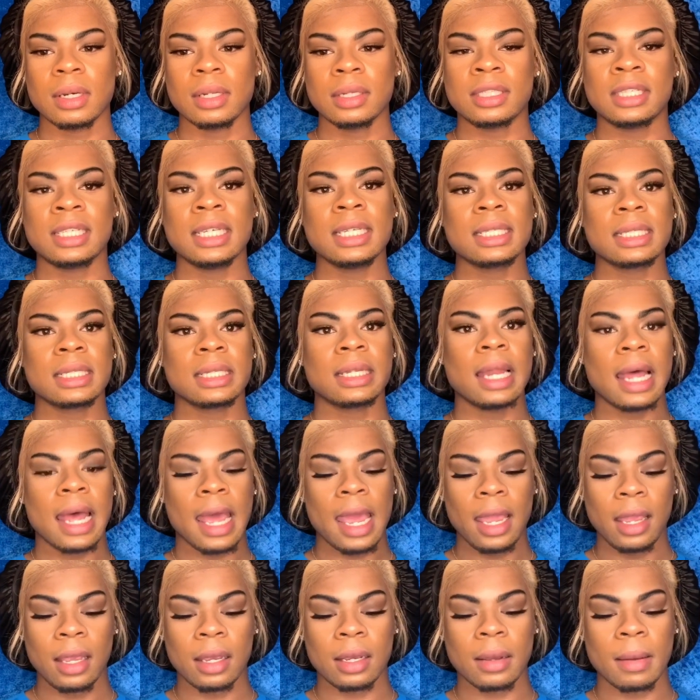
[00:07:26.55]

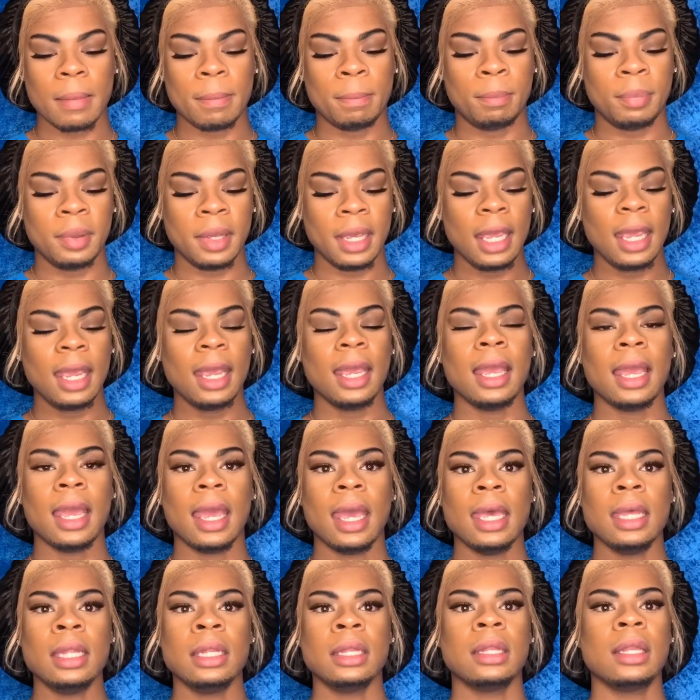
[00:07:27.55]
dislike being
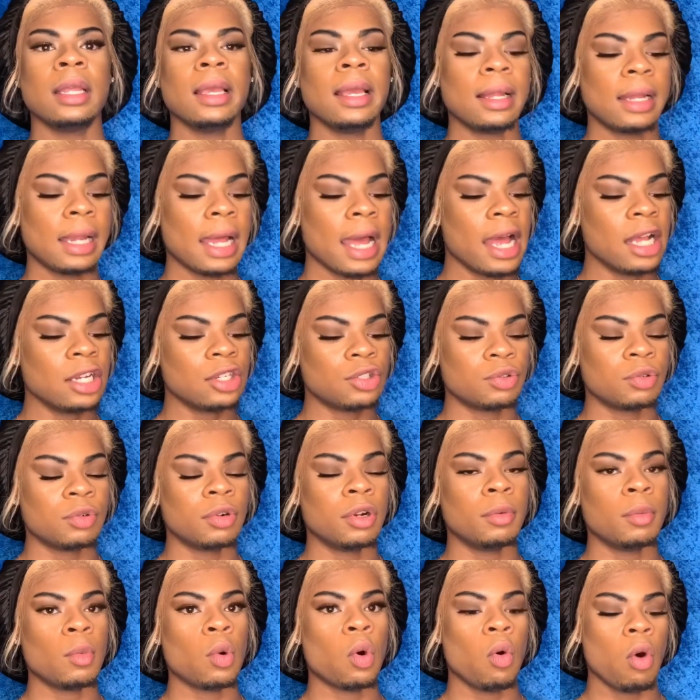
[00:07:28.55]
in the
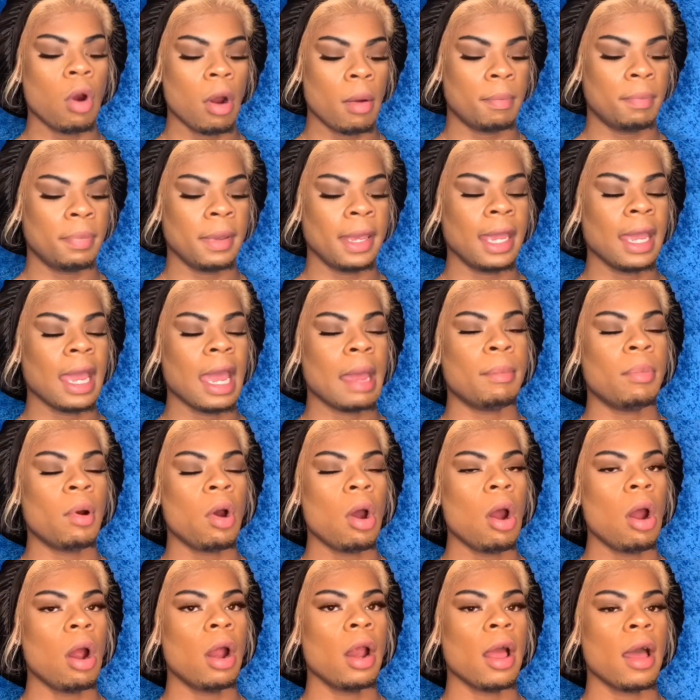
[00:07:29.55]
classroom or being a
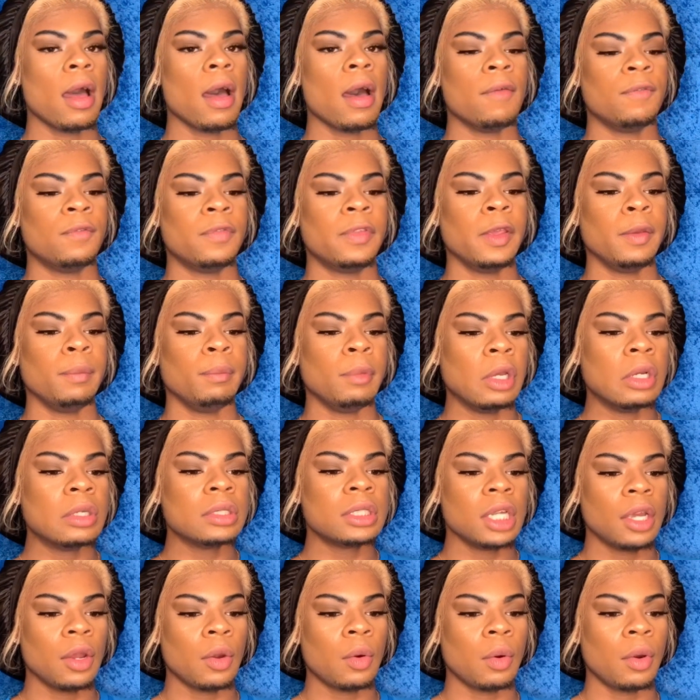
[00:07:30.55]
part of the
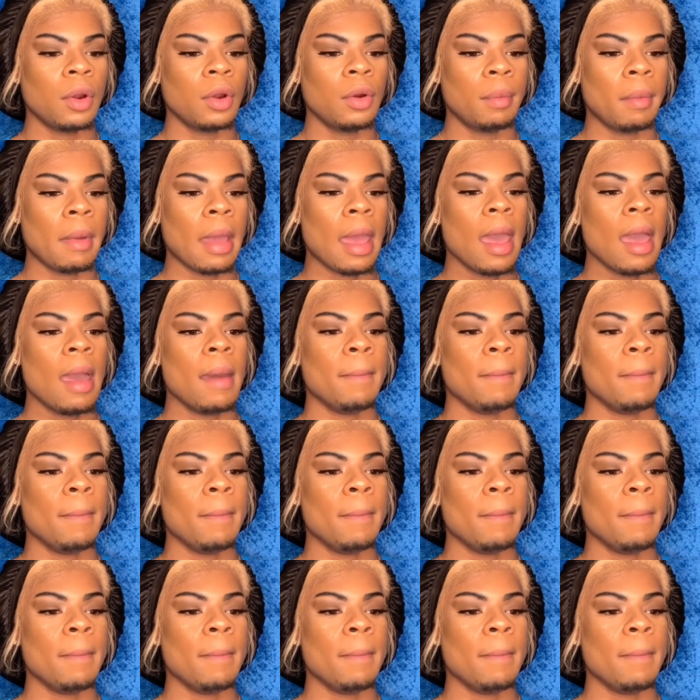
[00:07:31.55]
music group